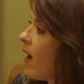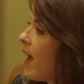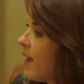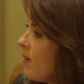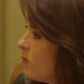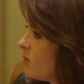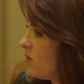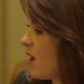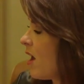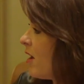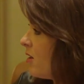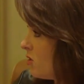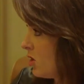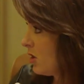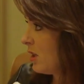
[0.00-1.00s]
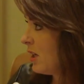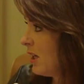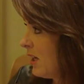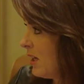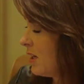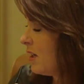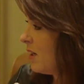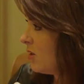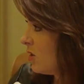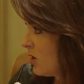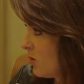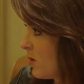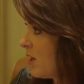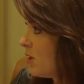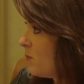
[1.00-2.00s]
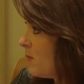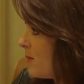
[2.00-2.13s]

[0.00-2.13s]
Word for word: I was the Anjali generation.